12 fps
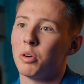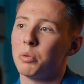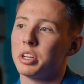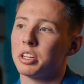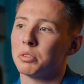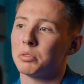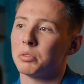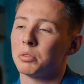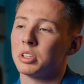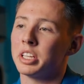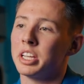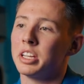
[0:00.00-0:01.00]
we can
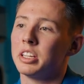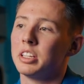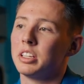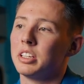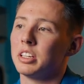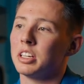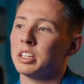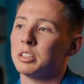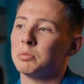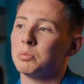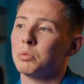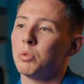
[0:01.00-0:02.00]
relate
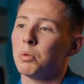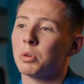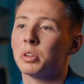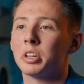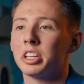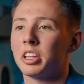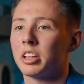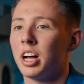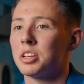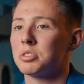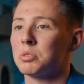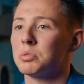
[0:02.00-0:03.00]
what we're learning in the
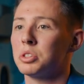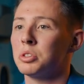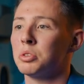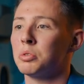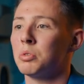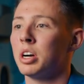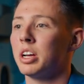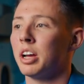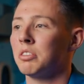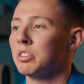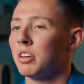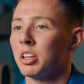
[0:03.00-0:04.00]
classroom to what
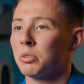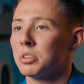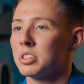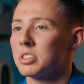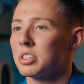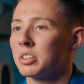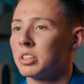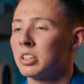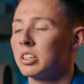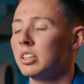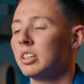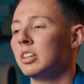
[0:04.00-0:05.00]
Heavenly Father wants us to learn.
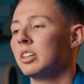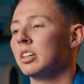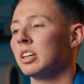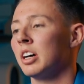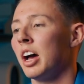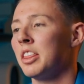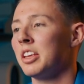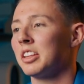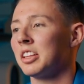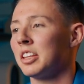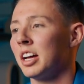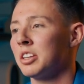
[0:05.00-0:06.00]
I think
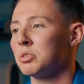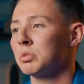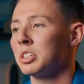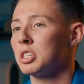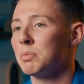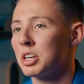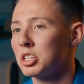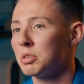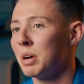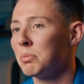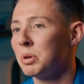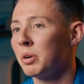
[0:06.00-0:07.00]
that is really special
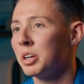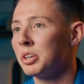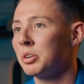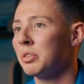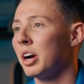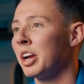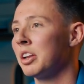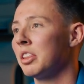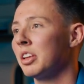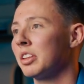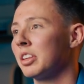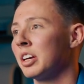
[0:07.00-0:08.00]
about BYU. I
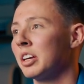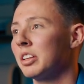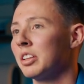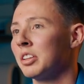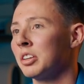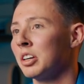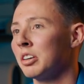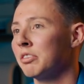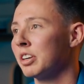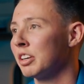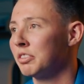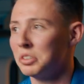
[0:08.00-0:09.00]
think that there are
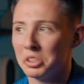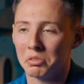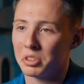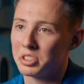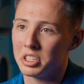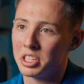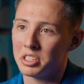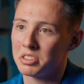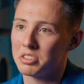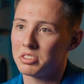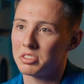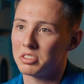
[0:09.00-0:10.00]
very few
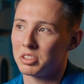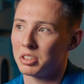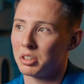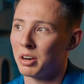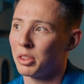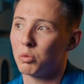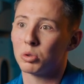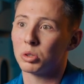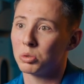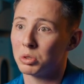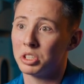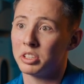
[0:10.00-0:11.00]
universities around the
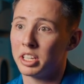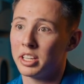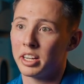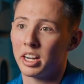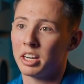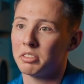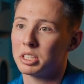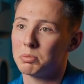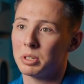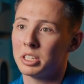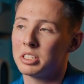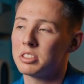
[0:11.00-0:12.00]
world where you get that kind of
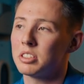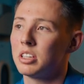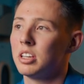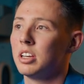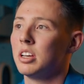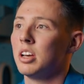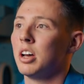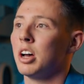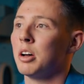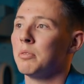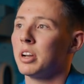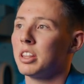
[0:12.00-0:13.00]
experience.
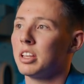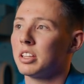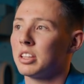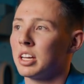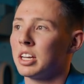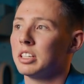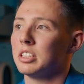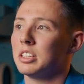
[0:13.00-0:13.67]
And I think that